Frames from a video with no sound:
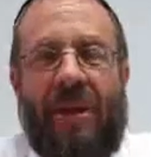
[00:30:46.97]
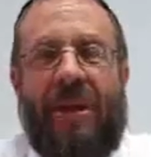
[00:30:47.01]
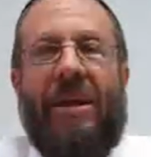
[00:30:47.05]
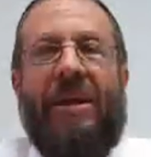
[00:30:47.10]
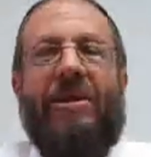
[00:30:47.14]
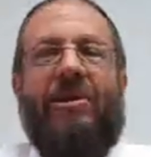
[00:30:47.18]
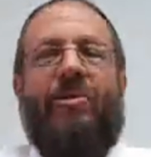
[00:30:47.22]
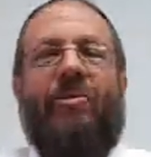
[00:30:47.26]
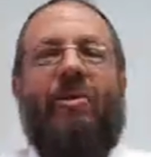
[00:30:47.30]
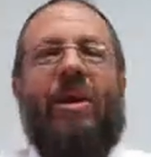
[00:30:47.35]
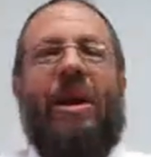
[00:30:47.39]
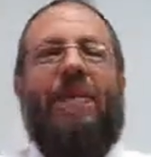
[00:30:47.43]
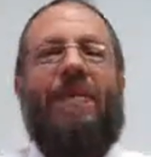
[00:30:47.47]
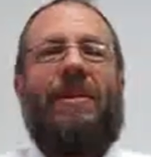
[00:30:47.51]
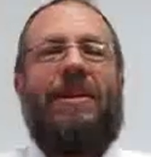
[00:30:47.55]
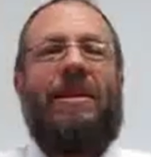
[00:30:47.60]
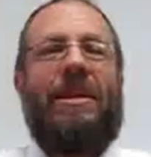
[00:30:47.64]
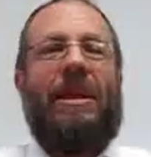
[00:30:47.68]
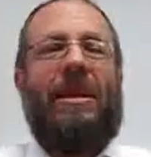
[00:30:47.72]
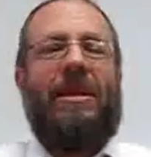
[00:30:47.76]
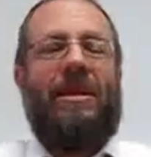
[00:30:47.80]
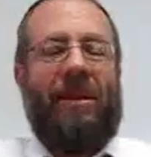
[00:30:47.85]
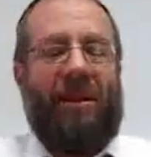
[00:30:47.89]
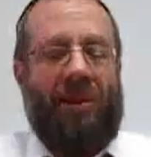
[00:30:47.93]
is
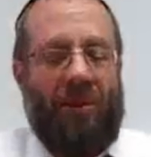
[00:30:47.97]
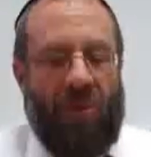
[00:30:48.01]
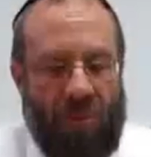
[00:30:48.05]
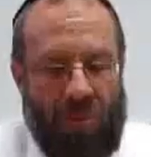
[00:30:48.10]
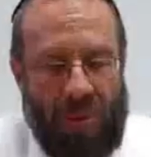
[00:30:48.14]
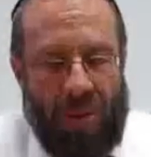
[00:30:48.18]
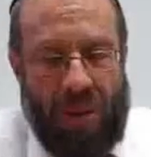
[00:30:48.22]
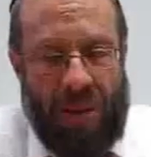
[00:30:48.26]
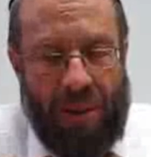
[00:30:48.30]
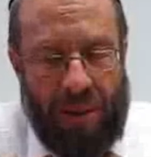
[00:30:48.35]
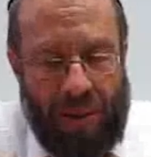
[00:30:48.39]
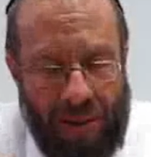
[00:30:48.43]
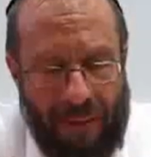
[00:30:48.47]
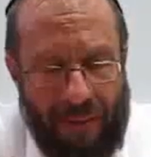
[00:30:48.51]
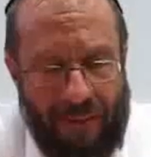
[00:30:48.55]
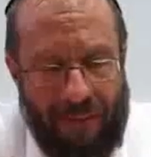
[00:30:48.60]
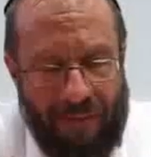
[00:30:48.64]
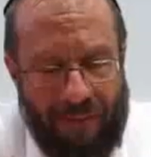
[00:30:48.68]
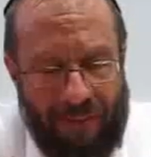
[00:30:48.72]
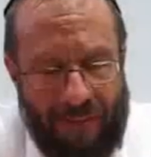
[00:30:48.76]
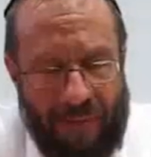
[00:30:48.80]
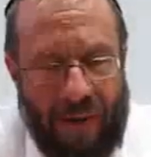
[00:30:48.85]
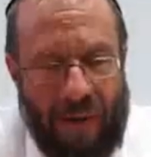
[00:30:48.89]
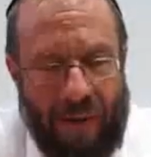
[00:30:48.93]
represented really
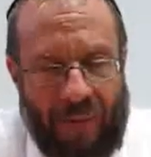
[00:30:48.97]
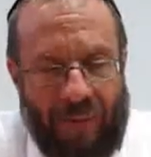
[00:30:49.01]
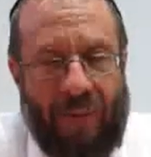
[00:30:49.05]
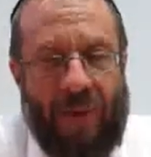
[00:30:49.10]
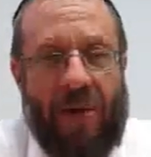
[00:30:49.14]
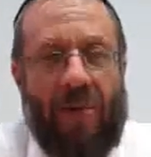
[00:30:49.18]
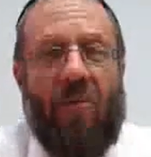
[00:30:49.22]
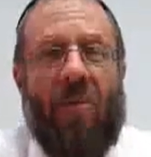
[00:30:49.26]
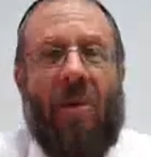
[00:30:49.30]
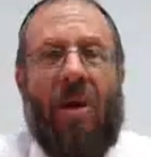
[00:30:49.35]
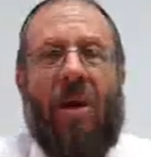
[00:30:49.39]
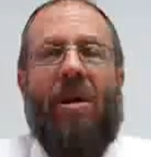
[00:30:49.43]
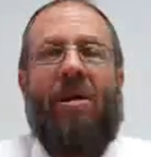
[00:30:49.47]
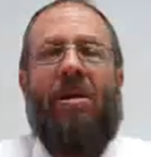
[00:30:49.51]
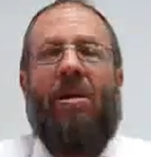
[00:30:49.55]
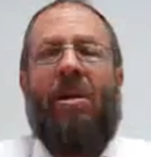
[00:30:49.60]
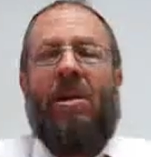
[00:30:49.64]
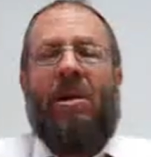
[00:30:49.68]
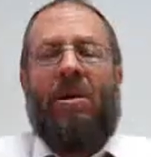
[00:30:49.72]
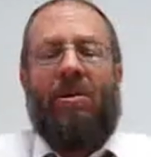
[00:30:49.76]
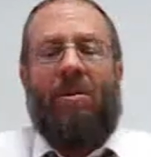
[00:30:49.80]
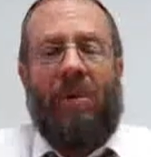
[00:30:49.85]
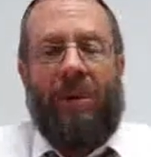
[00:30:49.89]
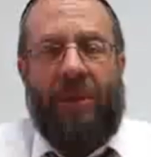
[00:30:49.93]
very, very well
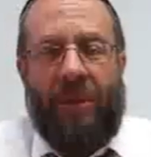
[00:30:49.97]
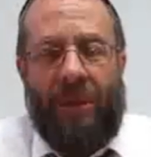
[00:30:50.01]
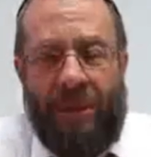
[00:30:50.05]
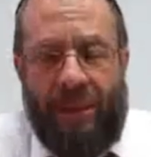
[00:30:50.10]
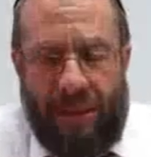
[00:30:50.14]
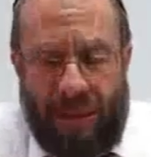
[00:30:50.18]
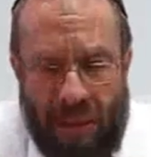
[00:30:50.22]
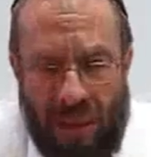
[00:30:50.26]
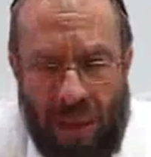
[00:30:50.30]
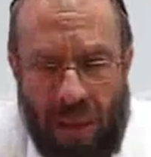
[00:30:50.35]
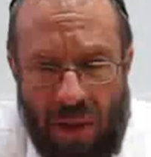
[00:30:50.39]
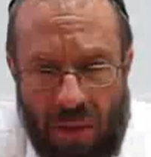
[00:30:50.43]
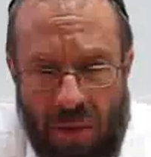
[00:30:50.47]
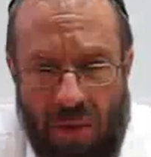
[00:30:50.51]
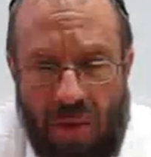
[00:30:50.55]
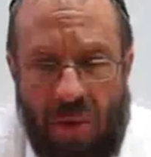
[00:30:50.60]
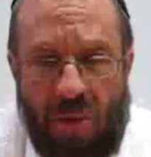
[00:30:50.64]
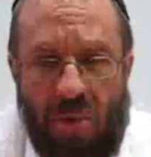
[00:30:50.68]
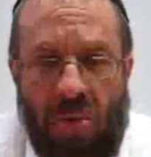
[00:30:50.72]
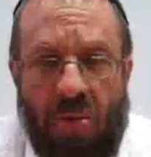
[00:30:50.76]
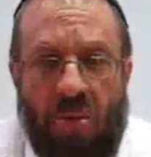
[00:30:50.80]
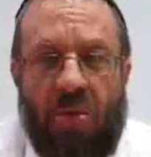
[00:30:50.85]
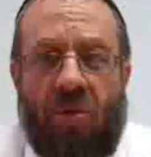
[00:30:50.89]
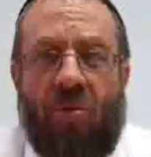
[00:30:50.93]
with these
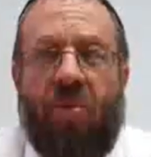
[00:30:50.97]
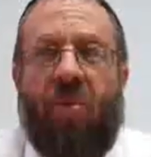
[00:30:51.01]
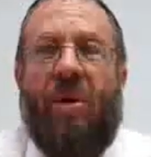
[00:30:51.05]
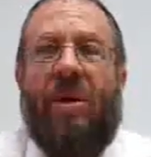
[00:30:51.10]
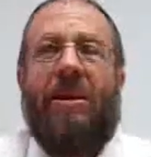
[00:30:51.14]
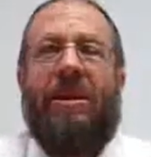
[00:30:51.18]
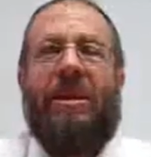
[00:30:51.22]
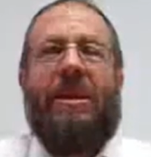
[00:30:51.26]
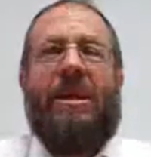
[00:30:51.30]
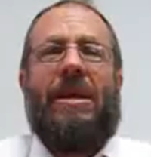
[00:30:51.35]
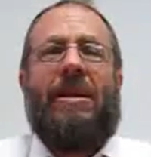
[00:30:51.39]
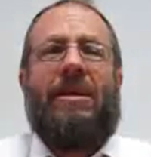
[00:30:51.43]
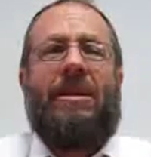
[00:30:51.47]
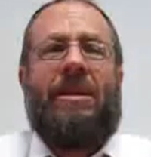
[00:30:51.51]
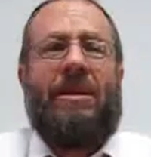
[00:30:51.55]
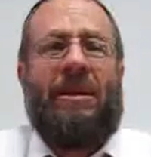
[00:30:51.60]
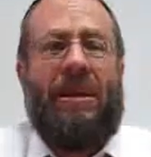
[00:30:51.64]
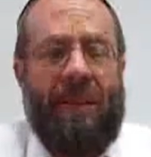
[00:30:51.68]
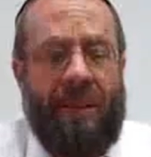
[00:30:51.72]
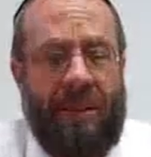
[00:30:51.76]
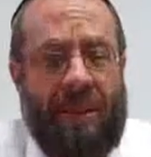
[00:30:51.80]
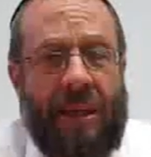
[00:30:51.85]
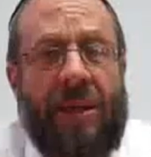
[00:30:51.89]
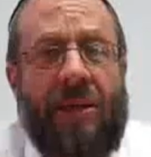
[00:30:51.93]
two 20th
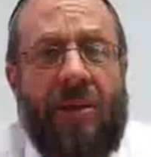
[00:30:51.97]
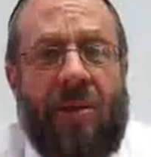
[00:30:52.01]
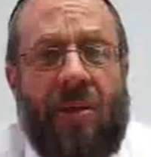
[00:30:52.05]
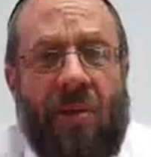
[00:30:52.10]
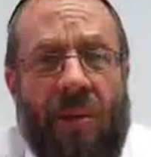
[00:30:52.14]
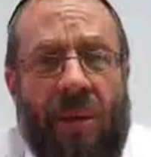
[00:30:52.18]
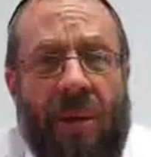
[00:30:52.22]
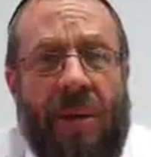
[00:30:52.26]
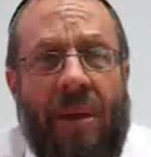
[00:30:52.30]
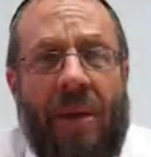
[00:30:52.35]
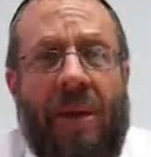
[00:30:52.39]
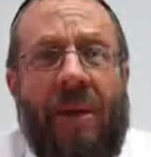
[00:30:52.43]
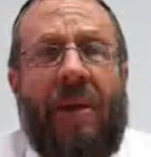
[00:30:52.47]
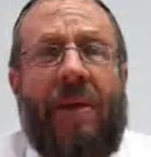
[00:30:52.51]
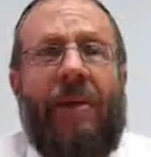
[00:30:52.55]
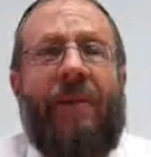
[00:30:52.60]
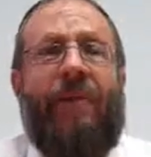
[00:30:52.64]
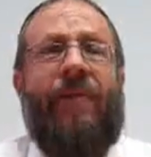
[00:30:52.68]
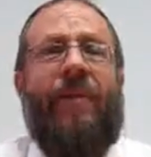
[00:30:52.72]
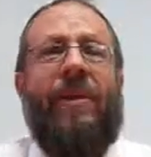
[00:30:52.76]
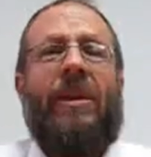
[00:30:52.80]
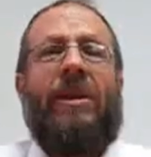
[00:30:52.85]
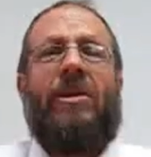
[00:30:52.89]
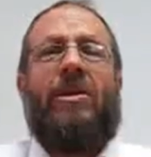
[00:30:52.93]
century
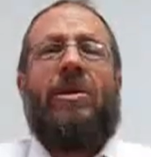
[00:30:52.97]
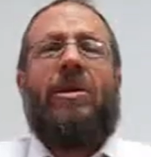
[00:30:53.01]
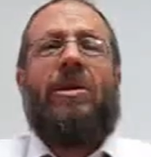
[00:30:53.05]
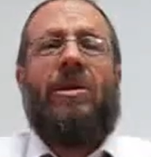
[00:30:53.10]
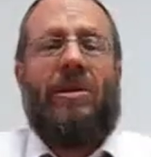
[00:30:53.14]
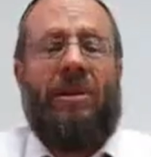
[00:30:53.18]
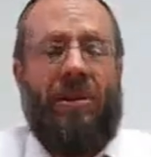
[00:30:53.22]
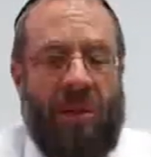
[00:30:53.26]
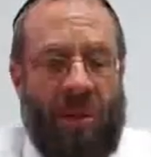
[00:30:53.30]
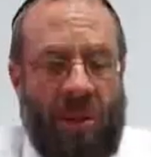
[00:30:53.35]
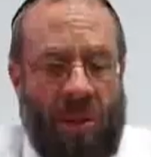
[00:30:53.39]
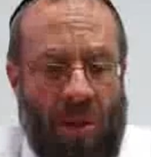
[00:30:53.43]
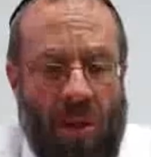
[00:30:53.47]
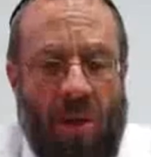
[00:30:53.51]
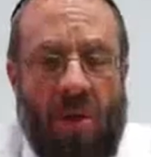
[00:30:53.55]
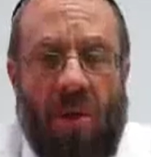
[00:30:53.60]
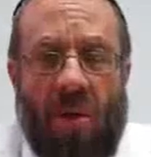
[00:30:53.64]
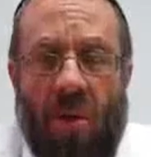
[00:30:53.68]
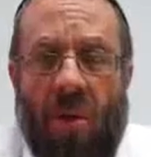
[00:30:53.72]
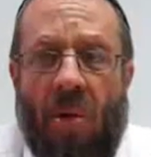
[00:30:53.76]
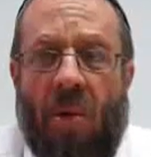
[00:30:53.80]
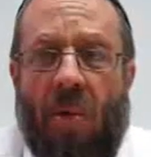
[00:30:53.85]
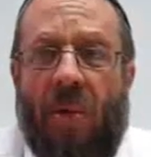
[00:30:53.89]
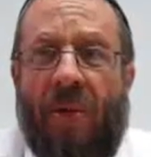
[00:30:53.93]
figures
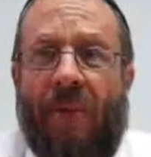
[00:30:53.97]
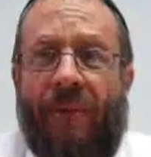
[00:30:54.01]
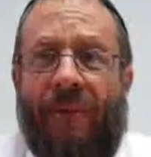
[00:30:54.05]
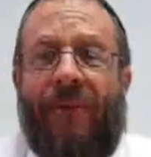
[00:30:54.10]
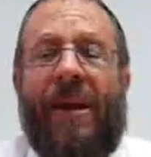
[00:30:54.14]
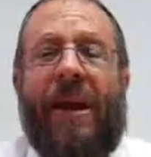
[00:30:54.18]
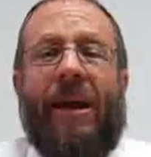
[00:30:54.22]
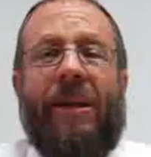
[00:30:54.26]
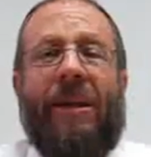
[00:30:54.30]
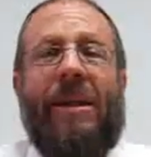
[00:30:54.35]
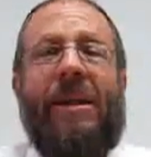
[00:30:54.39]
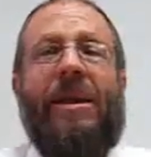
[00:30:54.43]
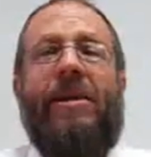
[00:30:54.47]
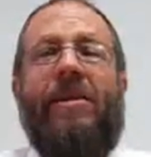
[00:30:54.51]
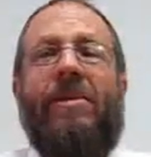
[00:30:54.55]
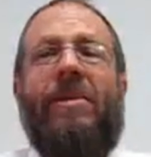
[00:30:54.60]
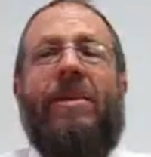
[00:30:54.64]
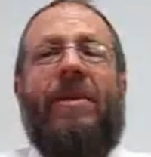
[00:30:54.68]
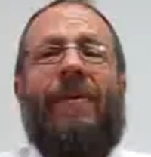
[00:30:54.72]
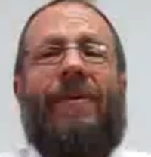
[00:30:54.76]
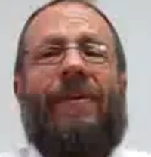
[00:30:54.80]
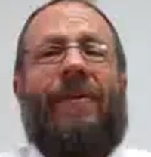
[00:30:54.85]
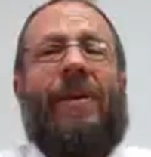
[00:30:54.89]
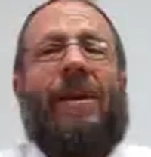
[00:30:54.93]
who, in fact, in
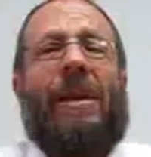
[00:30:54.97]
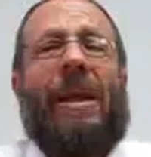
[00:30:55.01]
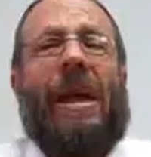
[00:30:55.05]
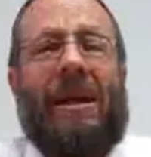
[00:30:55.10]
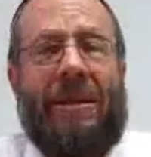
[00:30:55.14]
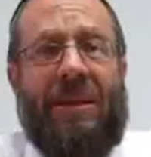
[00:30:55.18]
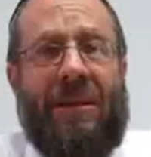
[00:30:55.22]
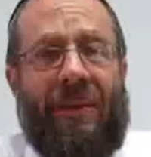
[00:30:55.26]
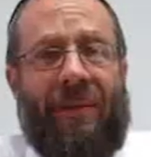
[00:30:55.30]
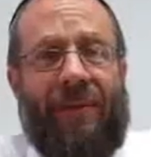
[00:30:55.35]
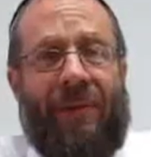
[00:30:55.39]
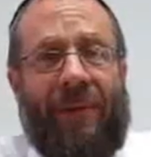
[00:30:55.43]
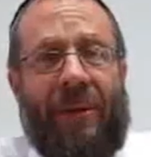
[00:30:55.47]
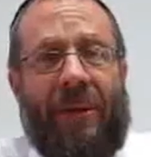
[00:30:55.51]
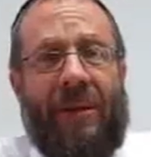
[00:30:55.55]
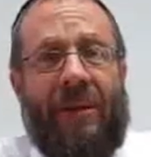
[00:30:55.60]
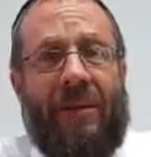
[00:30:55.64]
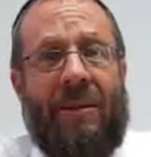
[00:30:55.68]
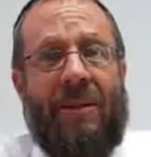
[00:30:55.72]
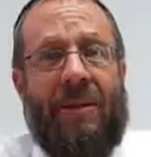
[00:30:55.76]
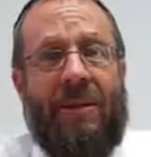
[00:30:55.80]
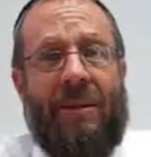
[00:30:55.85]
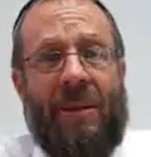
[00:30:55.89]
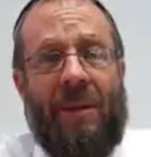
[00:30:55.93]
the
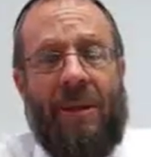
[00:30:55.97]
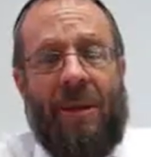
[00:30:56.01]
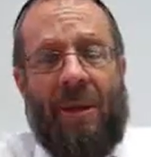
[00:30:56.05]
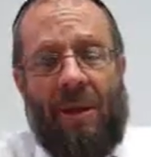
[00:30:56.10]
philosophies,